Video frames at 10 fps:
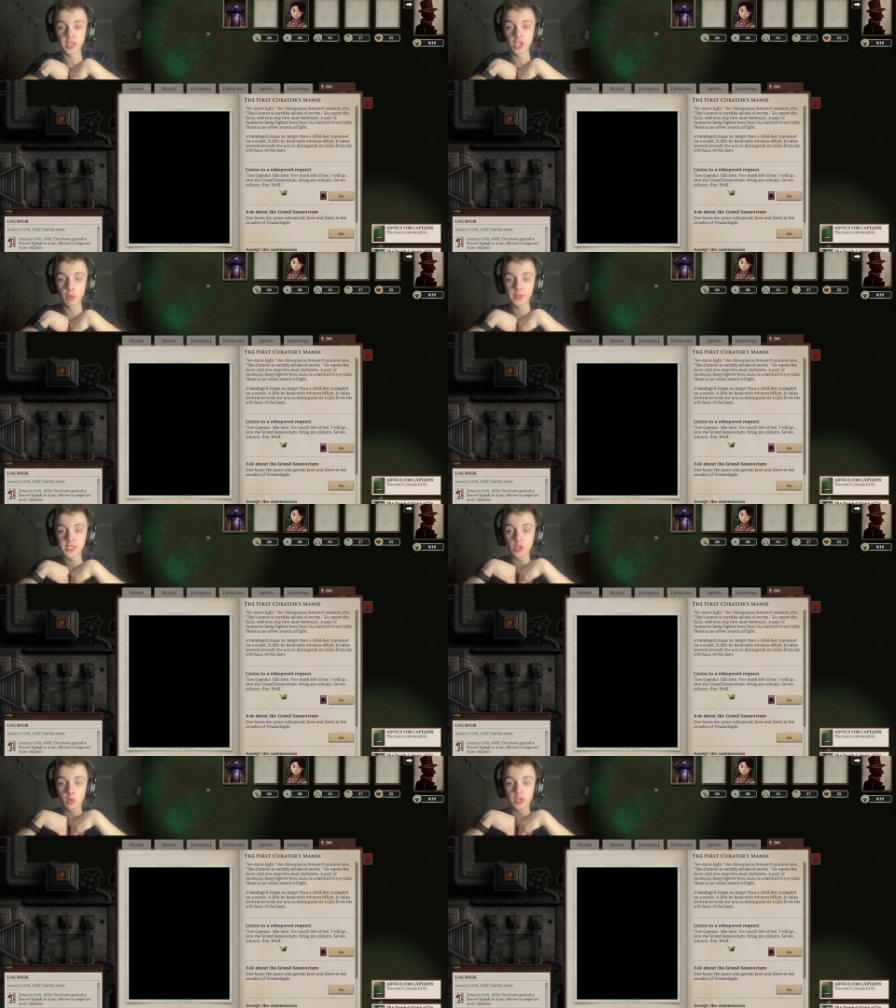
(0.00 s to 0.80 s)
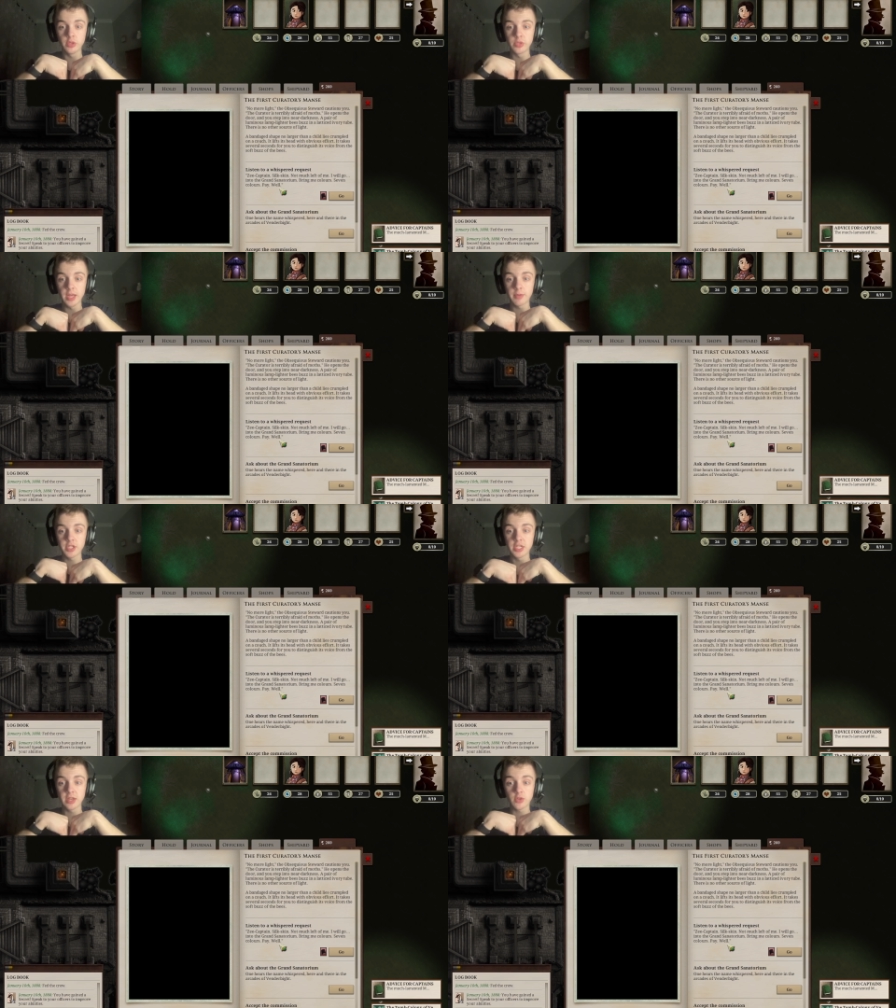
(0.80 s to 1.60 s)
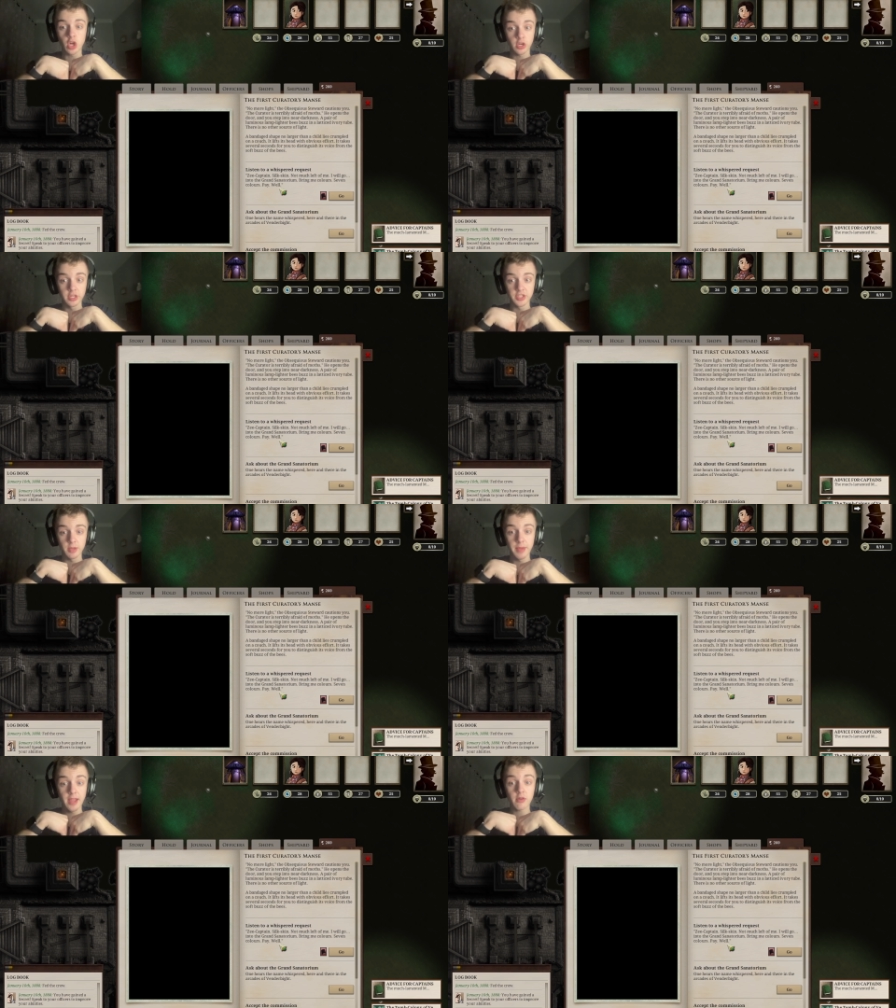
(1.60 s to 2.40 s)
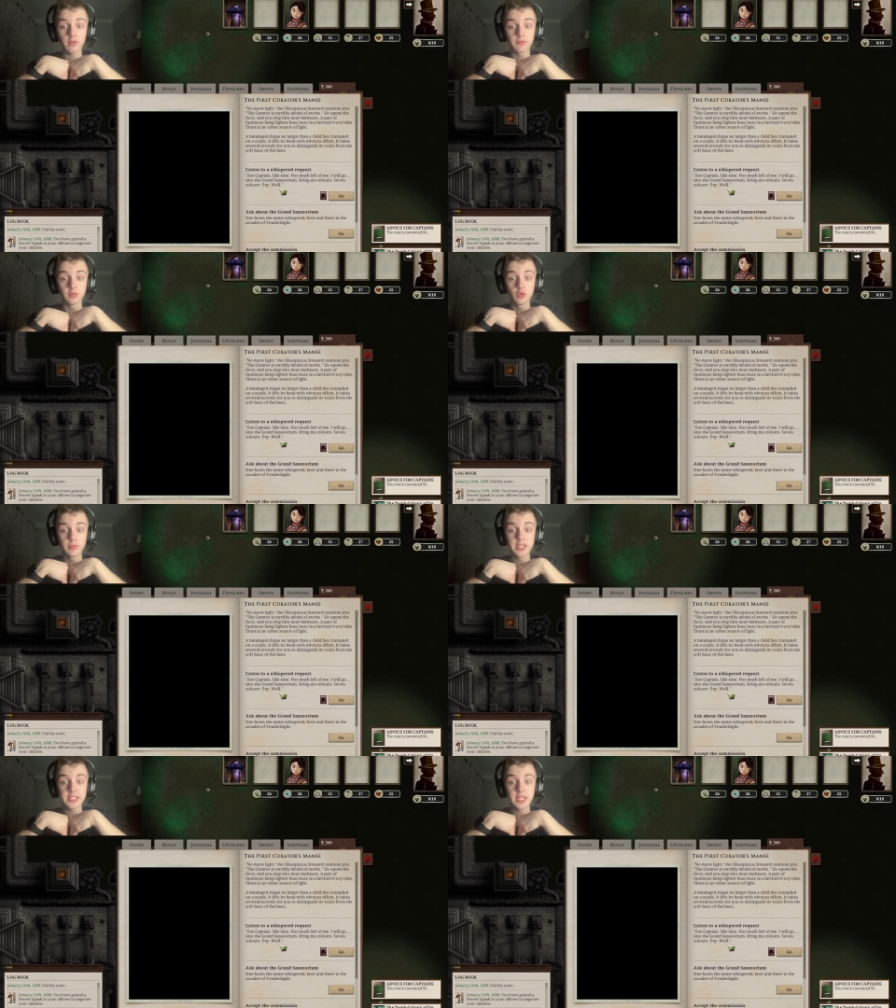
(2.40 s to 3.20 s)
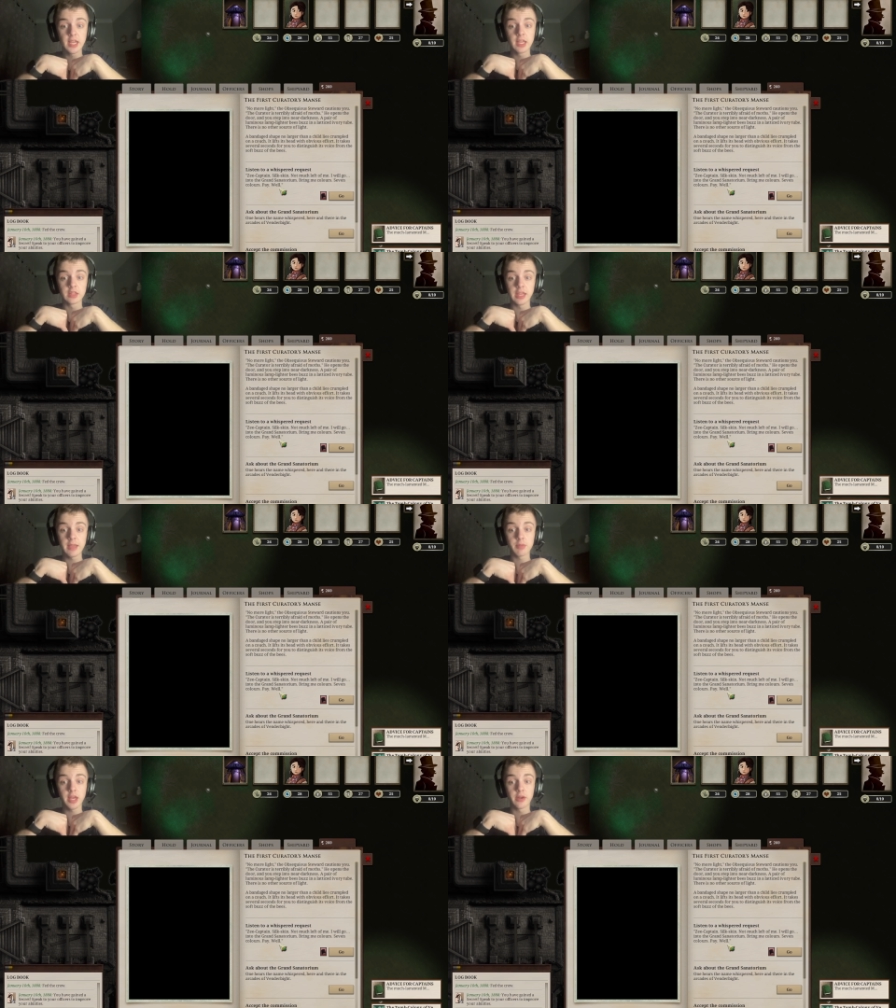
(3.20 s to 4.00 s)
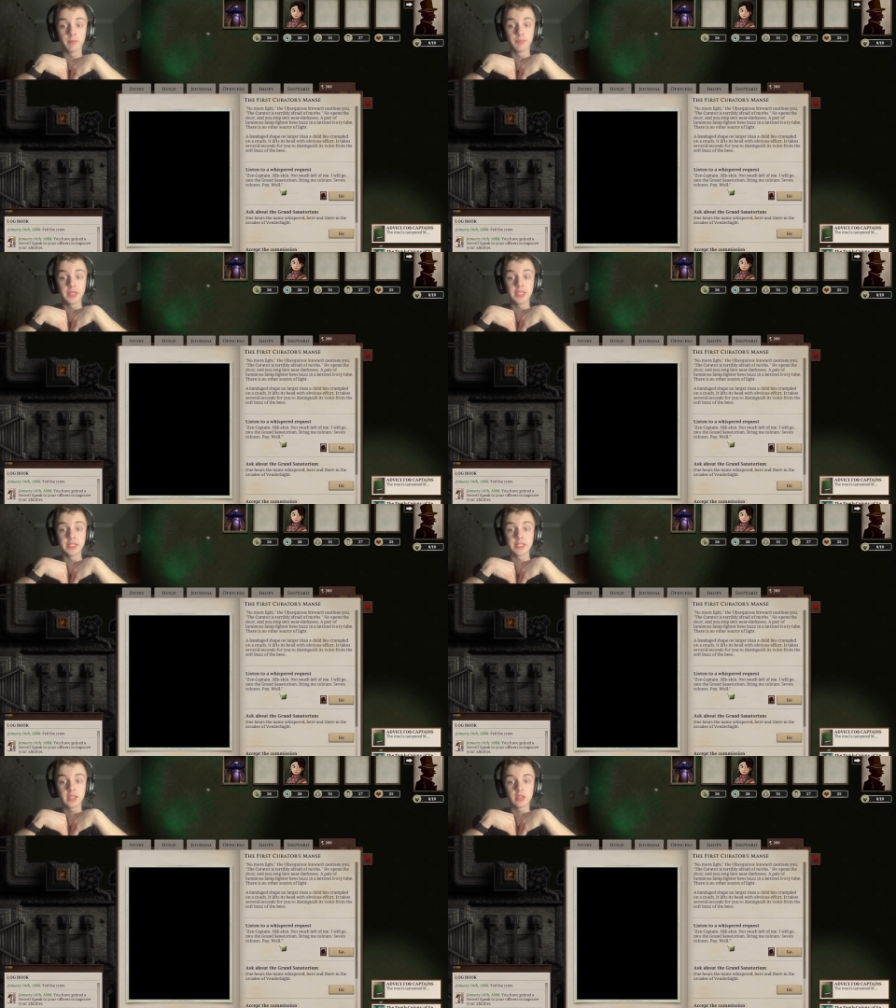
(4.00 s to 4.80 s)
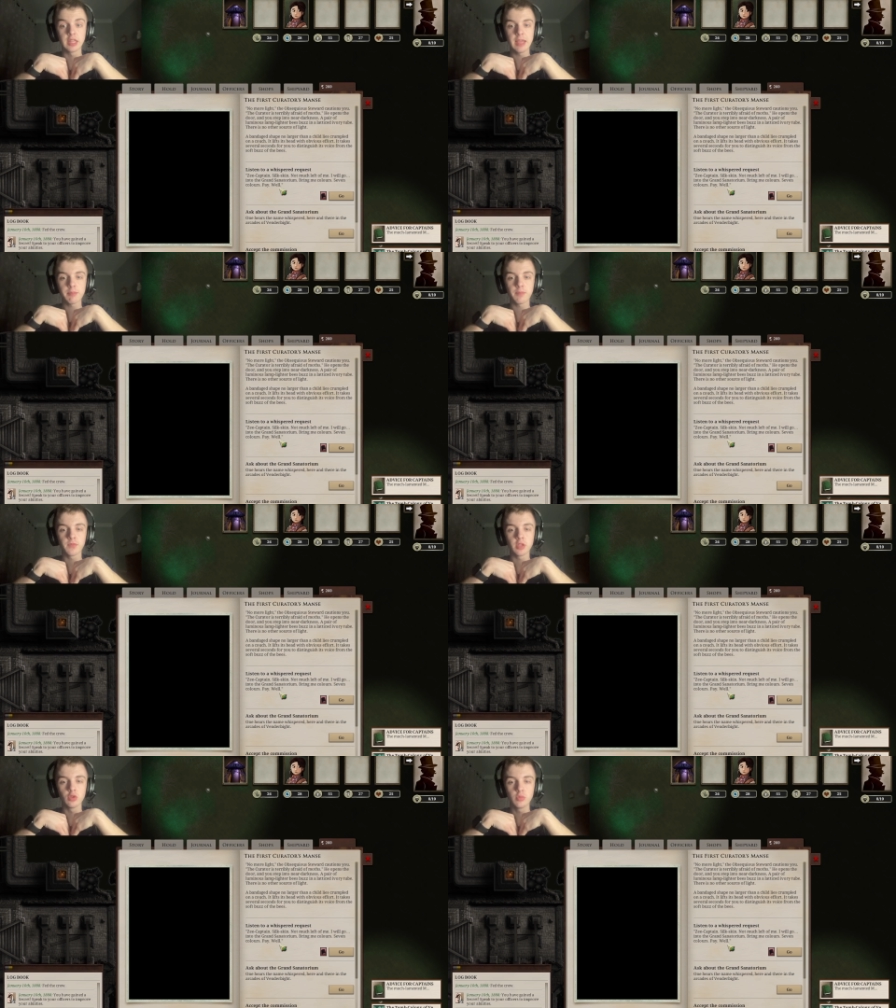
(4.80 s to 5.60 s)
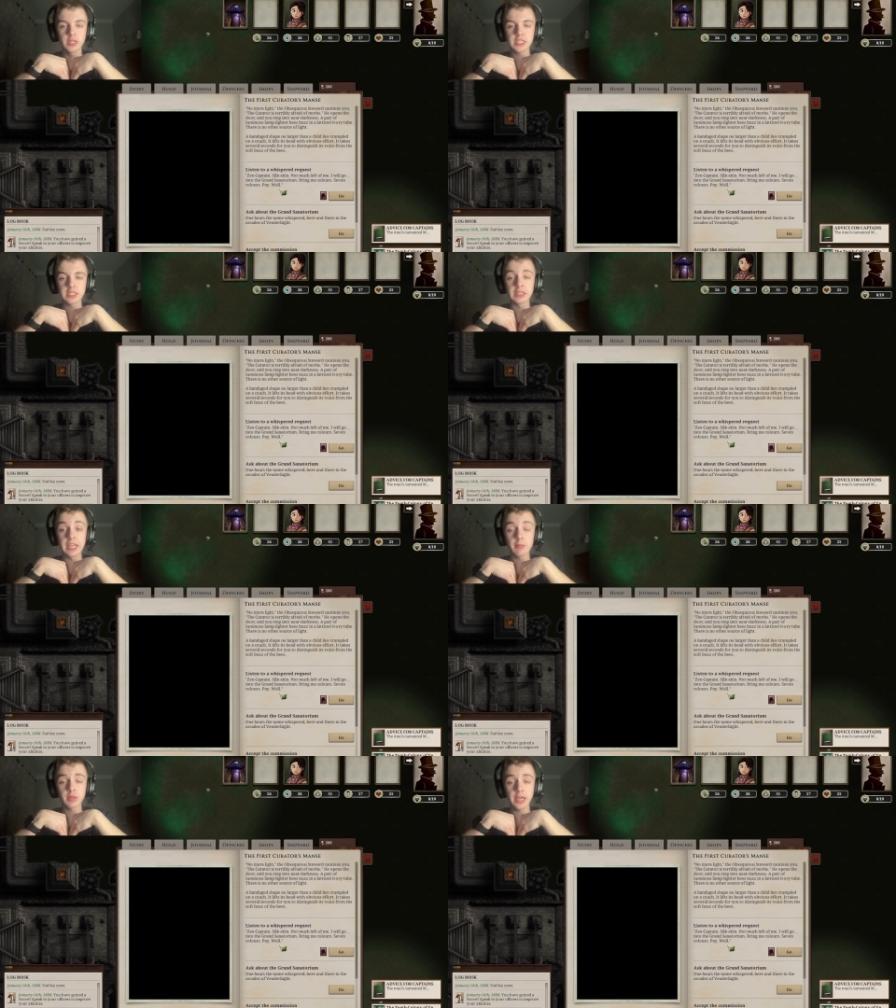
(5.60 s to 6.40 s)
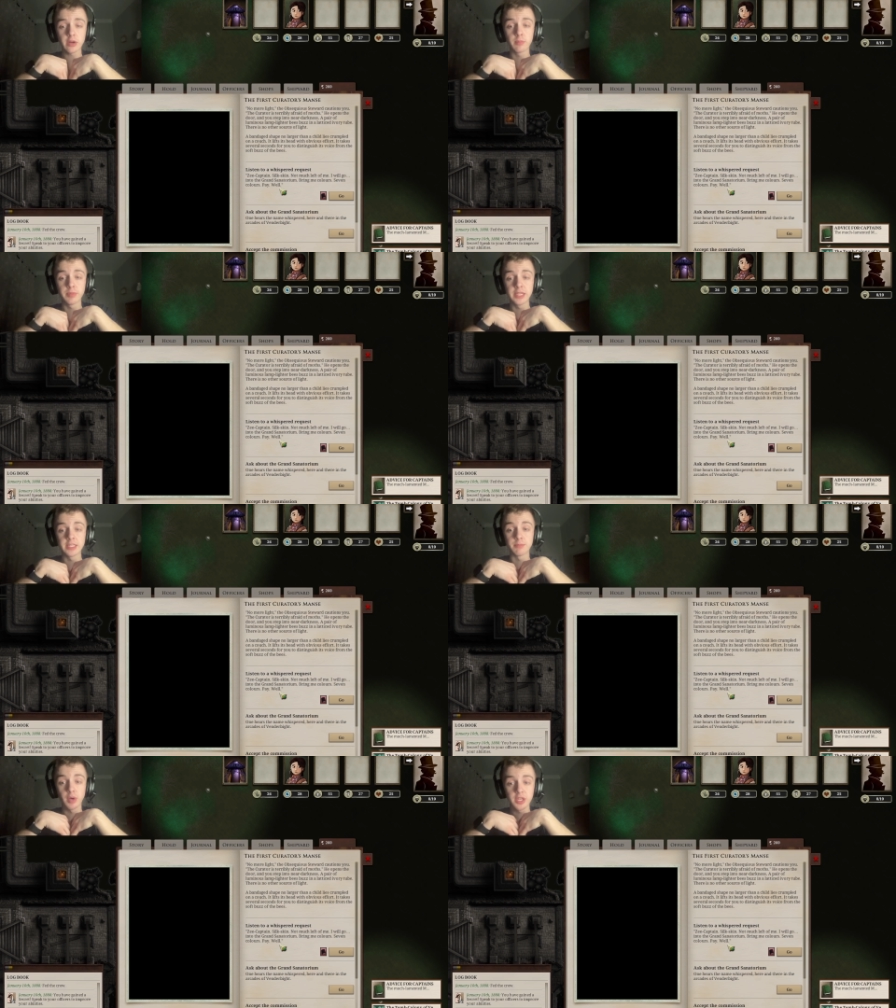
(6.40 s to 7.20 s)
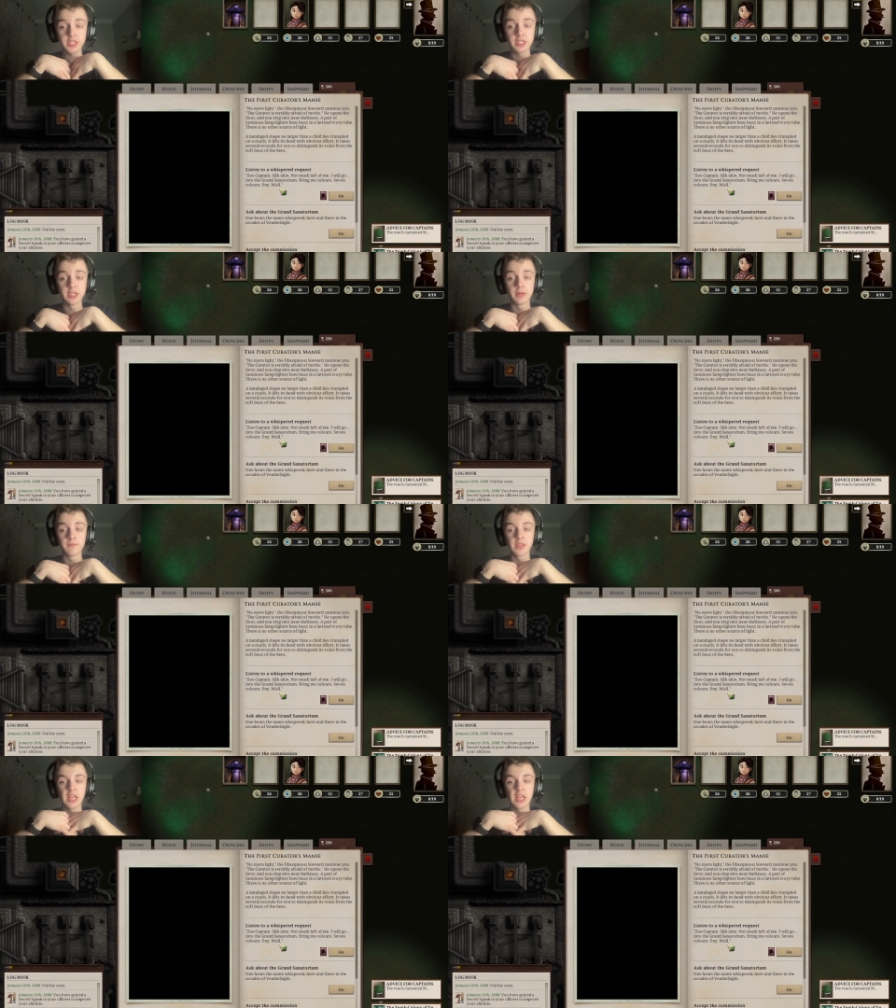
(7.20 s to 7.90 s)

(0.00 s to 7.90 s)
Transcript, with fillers: He opens the door and you step into near darkness. A pair of luminous lamplighter bees, lamp, luminous lamplighter bees buzz in a